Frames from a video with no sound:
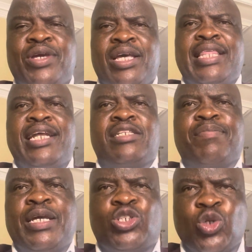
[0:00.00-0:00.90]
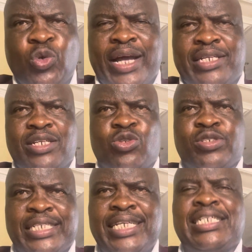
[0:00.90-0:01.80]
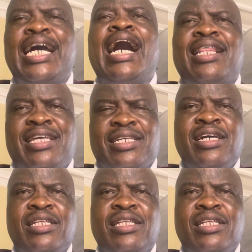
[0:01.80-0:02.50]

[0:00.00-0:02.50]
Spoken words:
that is matured to teach others